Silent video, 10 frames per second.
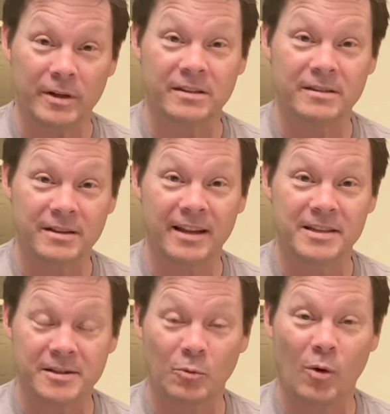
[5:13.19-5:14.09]
he
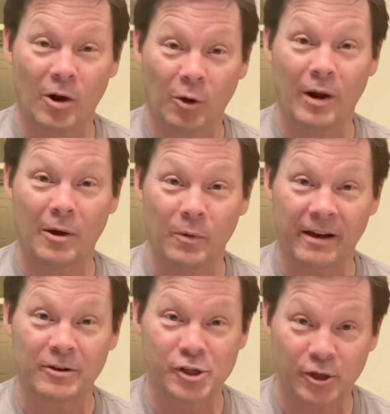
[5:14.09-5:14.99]
tends to walk around
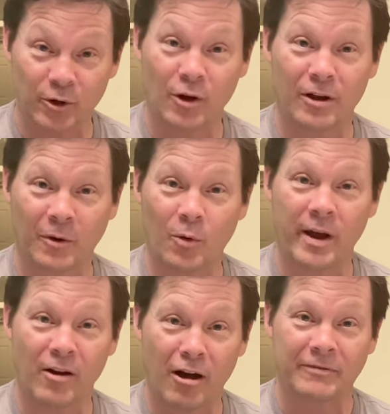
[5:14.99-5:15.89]
without a shirt on
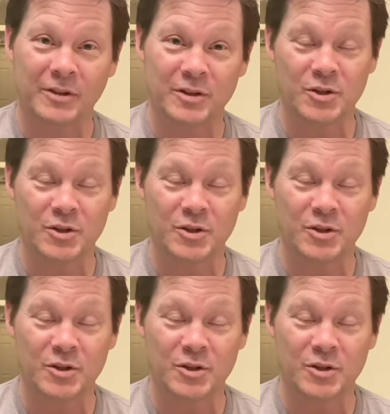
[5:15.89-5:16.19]
quite often.